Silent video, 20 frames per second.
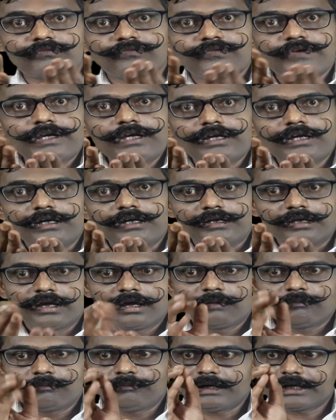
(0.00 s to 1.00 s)
field,
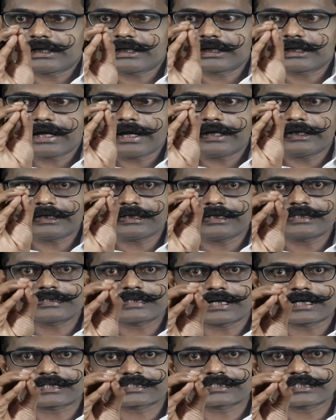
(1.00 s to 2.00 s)
metal ion is
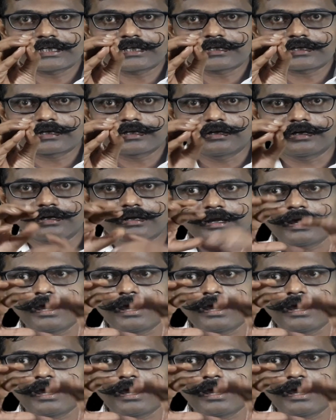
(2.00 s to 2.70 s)
at center